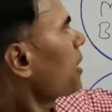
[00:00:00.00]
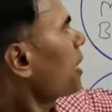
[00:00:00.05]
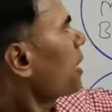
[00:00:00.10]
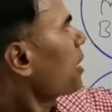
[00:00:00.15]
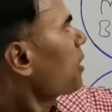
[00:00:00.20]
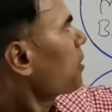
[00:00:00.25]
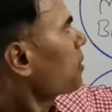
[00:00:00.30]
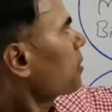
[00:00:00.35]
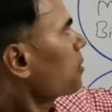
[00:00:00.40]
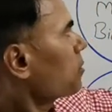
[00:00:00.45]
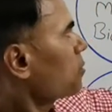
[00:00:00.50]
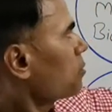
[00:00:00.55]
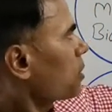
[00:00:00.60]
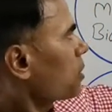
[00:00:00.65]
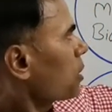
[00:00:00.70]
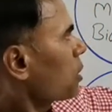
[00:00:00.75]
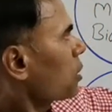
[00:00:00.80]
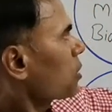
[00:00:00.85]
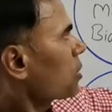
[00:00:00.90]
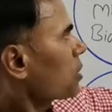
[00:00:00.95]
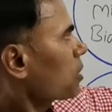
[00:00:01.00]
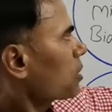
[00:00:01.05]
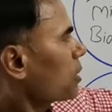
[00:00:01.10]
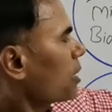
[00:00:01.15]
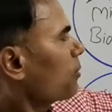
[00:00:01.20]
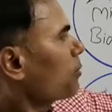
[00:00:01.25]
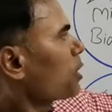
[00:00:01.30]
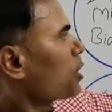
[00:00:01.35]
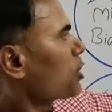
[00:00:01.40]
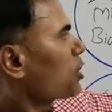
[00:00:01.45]
Then this
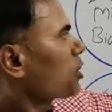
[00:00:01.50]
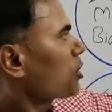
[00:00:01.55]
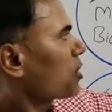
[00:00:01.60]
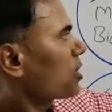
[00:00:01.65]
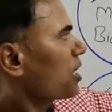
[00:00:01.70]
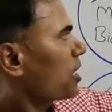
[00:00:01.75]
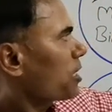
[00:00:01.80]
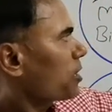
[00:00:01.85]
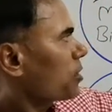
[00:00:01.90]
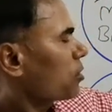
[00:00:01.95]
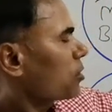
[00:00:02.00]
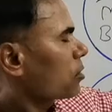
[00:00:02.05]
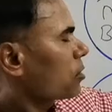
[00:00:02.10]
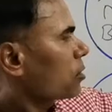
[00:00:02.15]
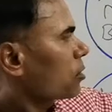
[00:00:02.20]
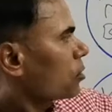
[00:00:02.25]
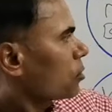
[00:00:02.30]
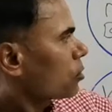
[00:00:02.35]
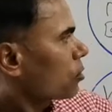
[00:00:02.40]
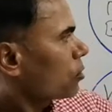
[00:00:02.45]
emerging threats.